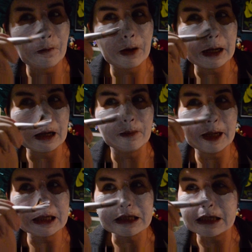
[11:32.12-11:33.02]
a regular
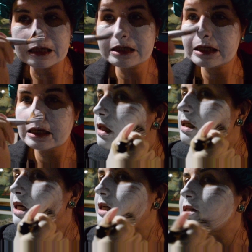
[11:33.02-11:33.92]
basis, the
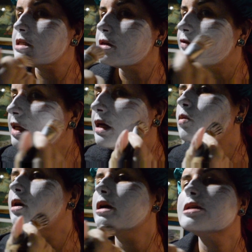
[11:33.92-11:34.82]
dangers of it
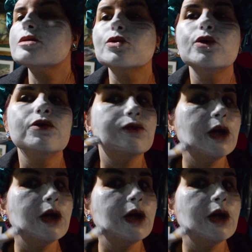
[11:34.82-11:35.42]
were sort of